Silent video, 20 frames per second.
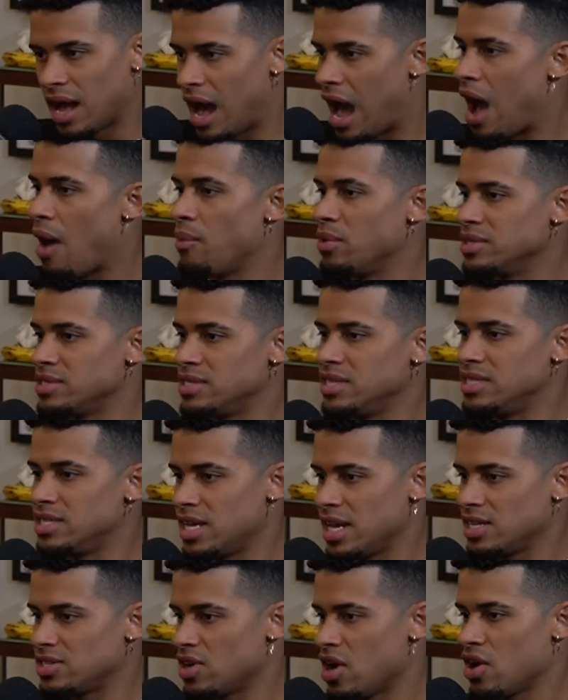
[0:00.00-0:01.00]
I was the
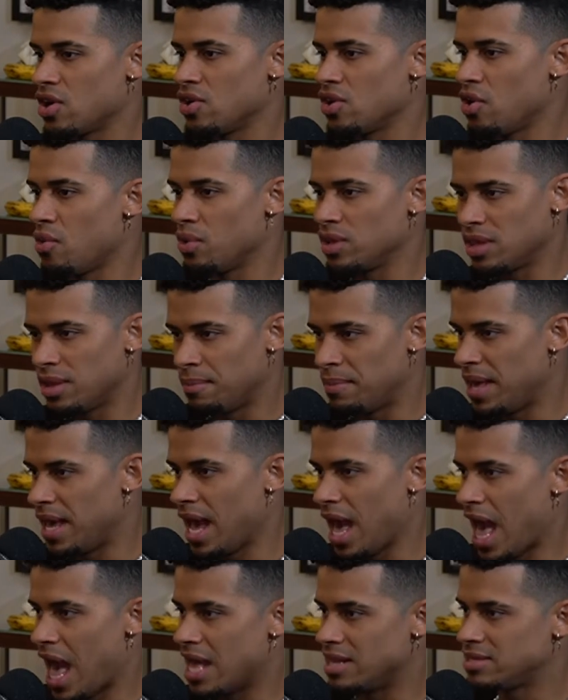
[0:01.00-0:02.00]
TikTok girl with the big
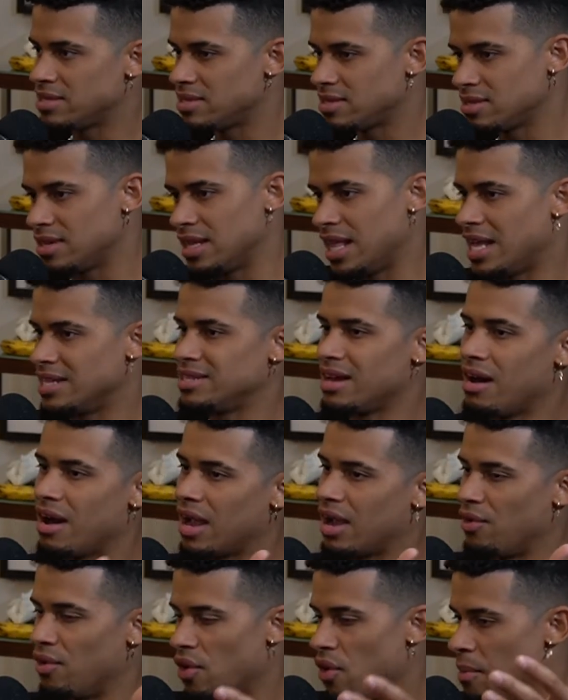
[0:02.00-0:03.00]
ass, and that's how I
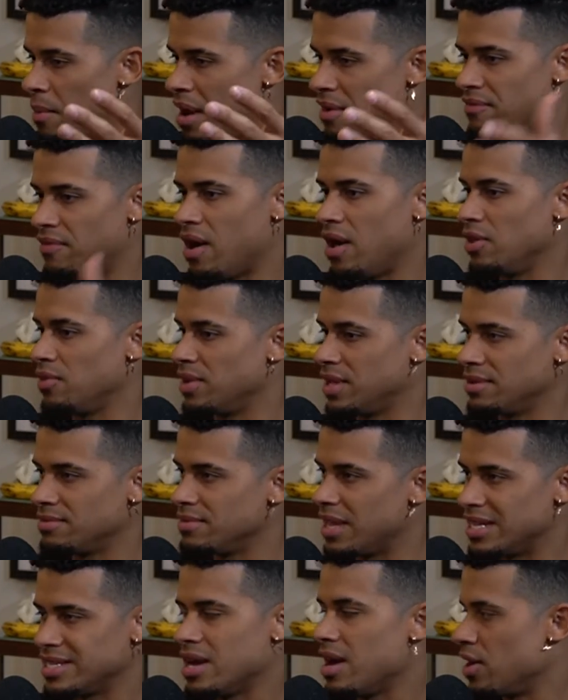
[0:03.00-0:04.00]
grow my following.
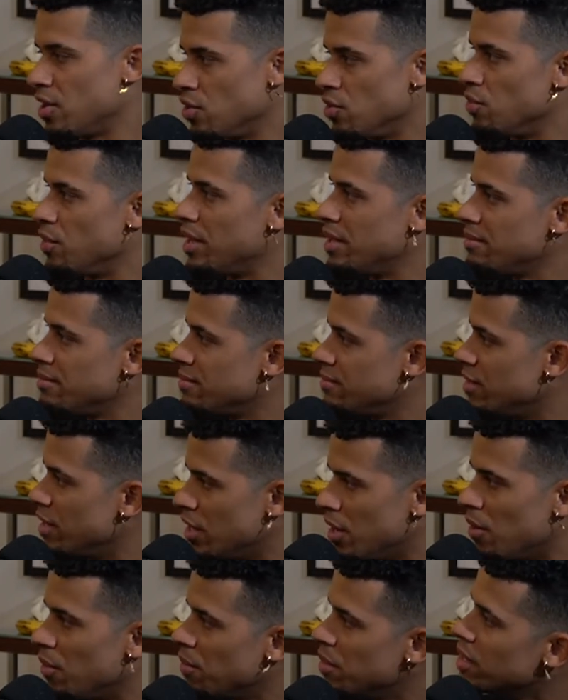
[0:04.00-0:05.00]
That's how I grew it, you
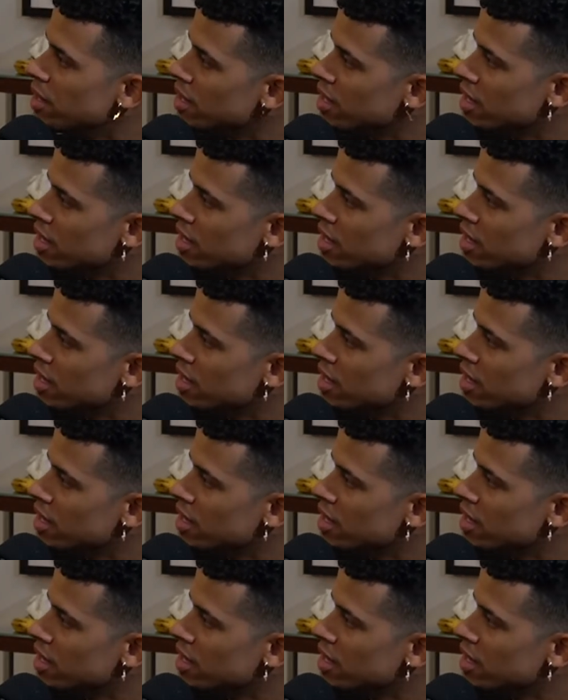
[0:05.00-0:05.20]
know?